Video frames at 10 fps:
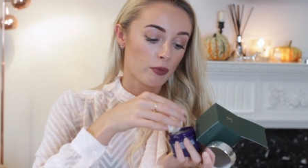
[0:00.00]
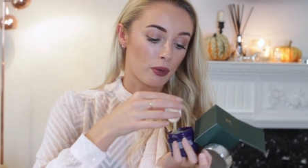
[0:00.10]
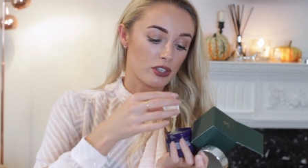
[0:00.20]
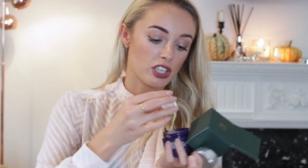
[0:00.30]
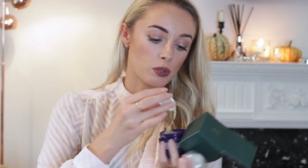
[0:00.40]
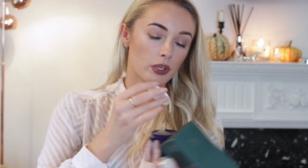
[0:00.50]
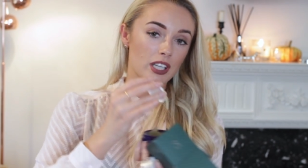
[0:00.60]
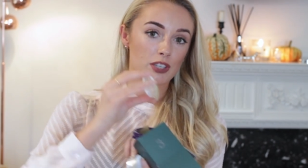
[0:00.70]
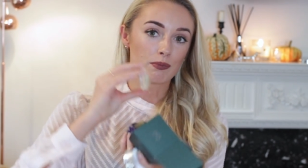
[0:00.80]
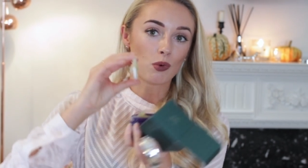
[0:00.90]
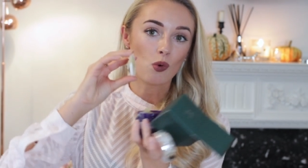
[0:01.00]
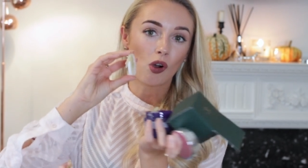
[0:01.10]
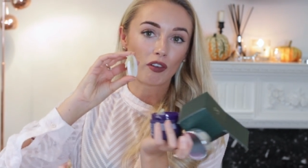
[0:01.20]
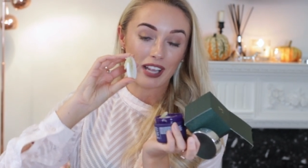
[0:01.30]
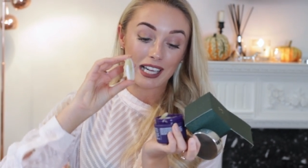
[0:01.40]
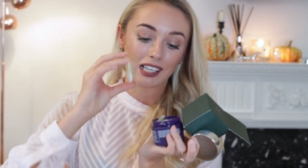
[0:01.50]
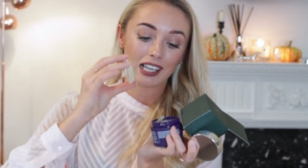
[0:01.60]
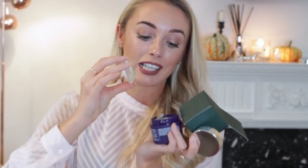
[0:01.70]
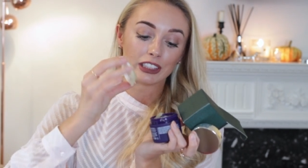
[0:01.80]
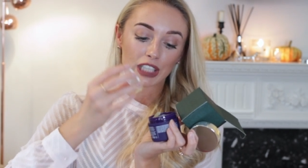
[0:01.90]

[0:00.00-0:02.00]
whereas this one is more of a clear